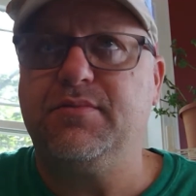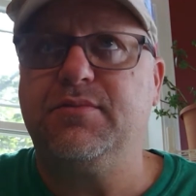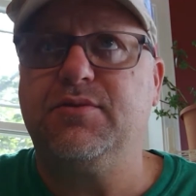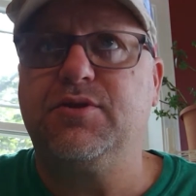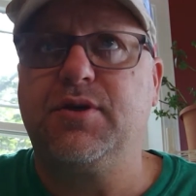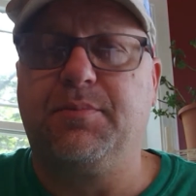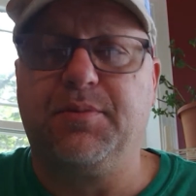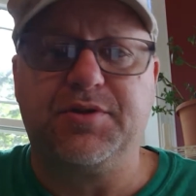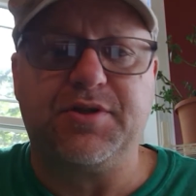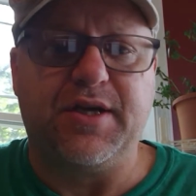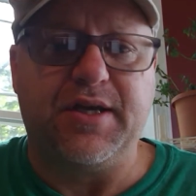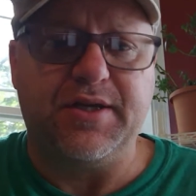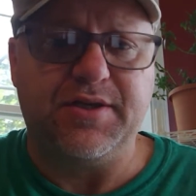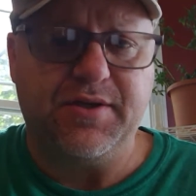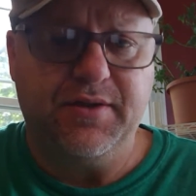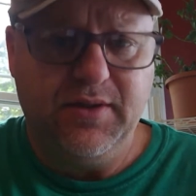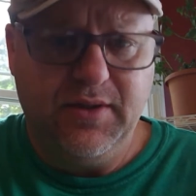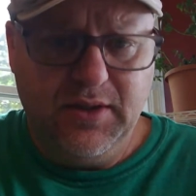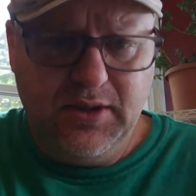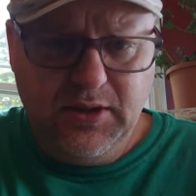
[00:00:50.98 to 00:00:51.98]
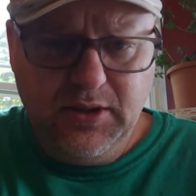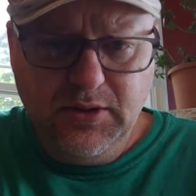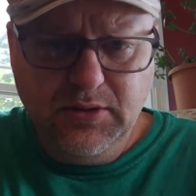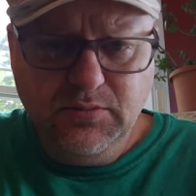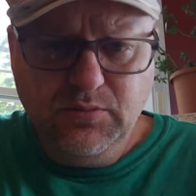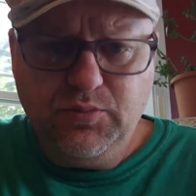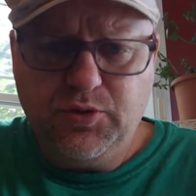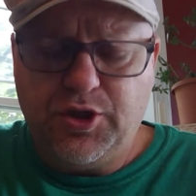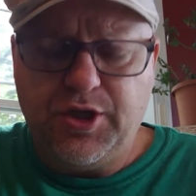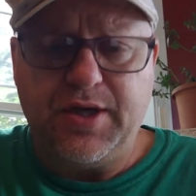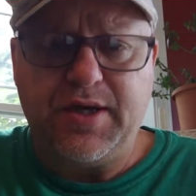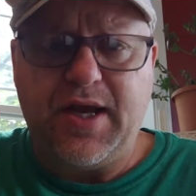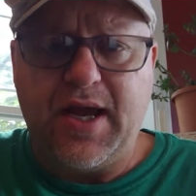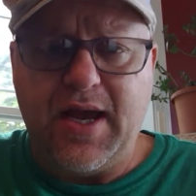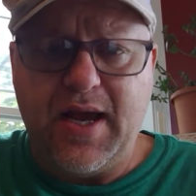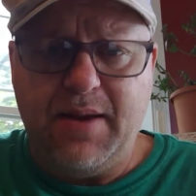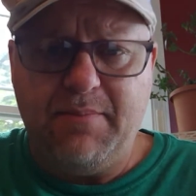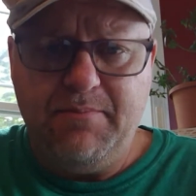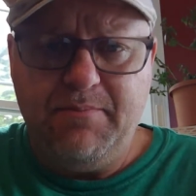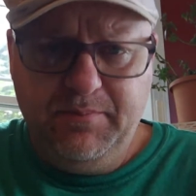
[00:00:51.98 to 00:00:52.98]
Triple T's. Good
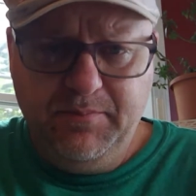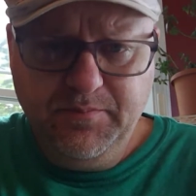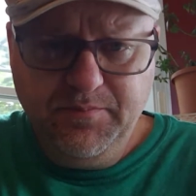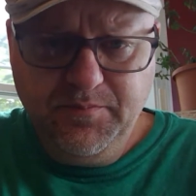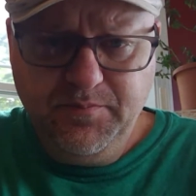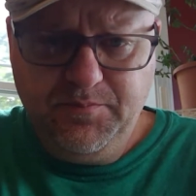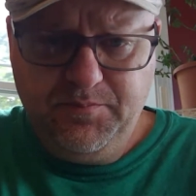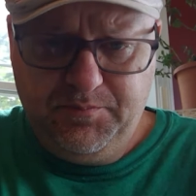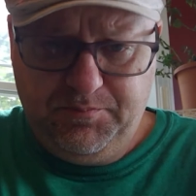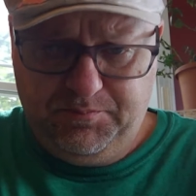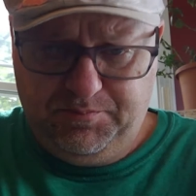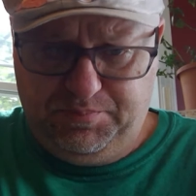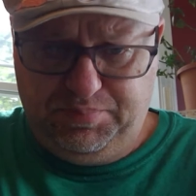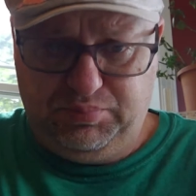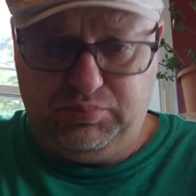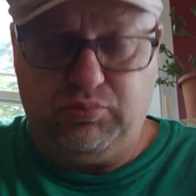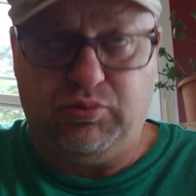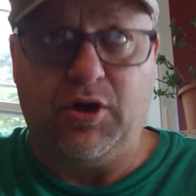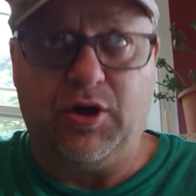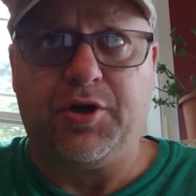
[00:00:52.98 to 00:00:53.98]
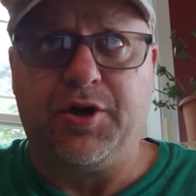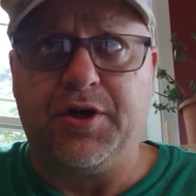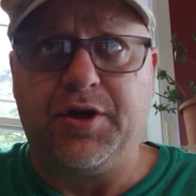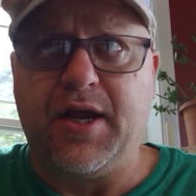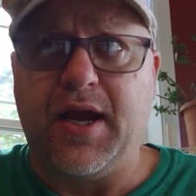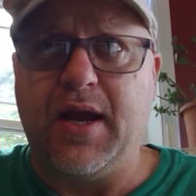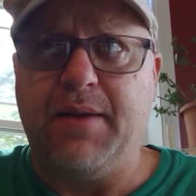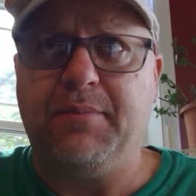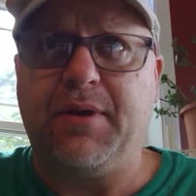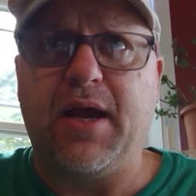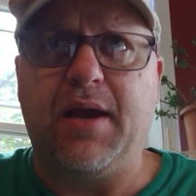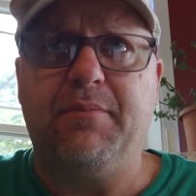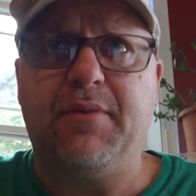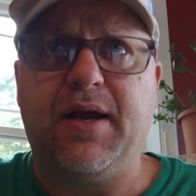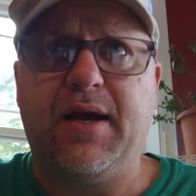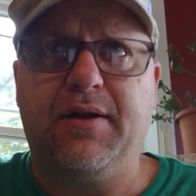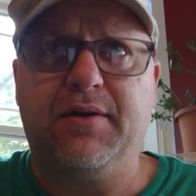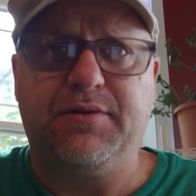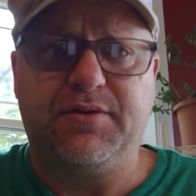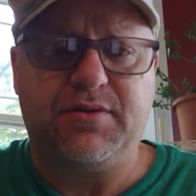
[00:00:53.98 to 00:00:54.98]
game, real good game. Came
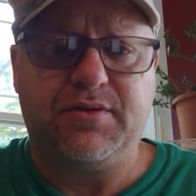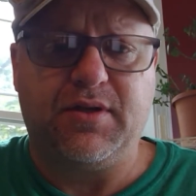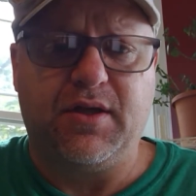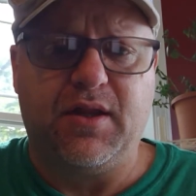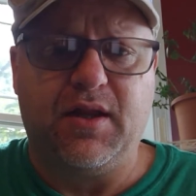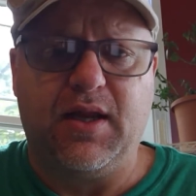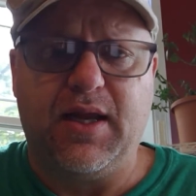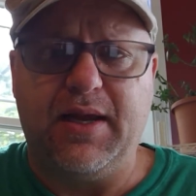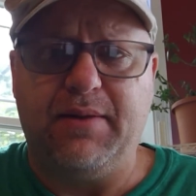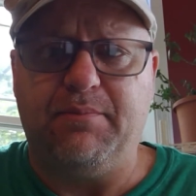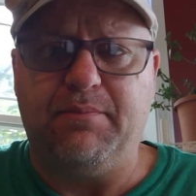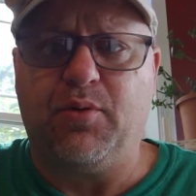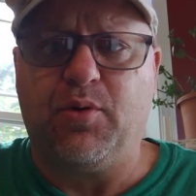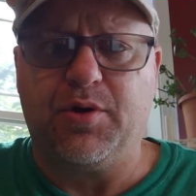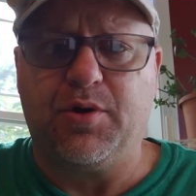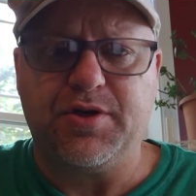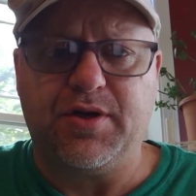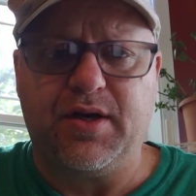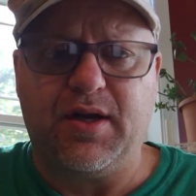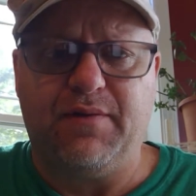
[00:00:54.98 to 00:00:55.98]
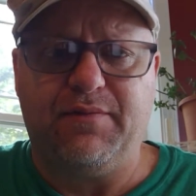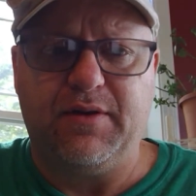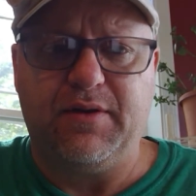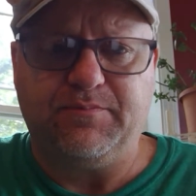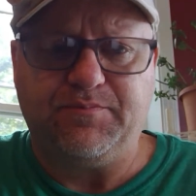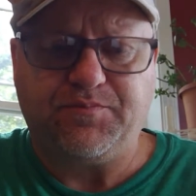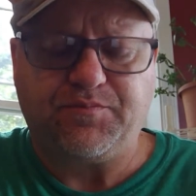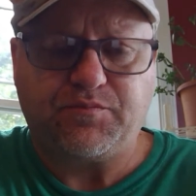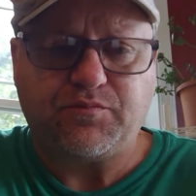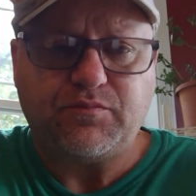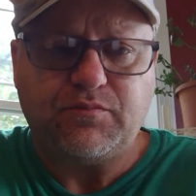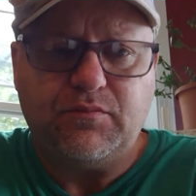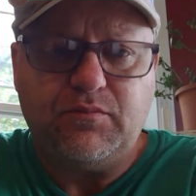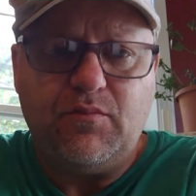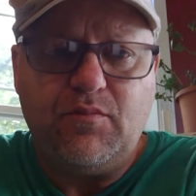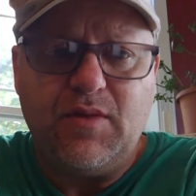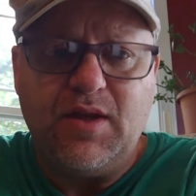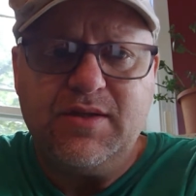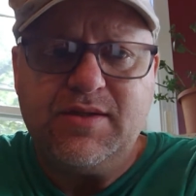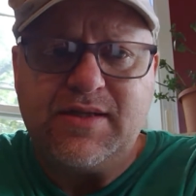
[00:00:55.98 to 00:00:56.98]
down to the late portion of it.
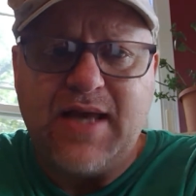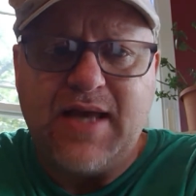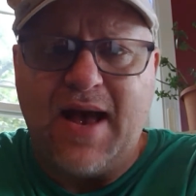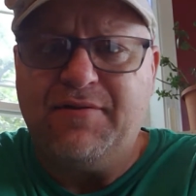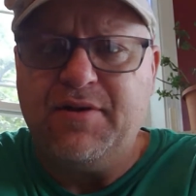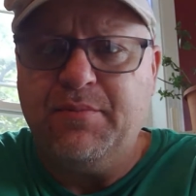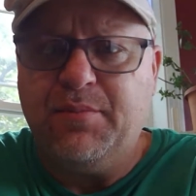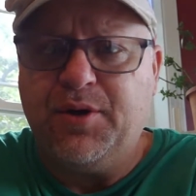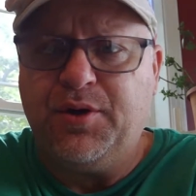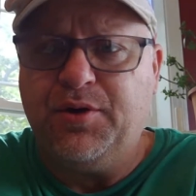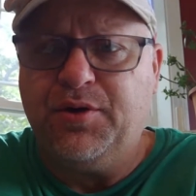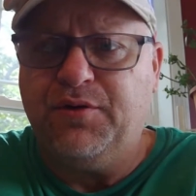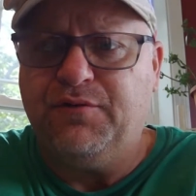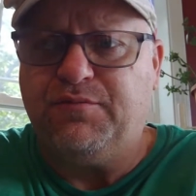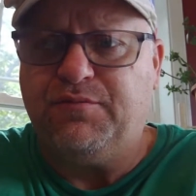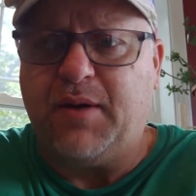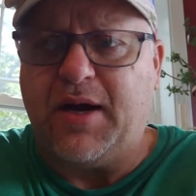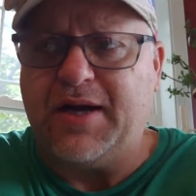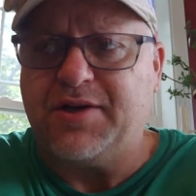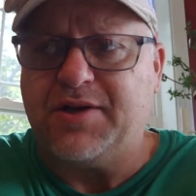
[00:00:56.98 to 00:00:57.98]
Savvy move by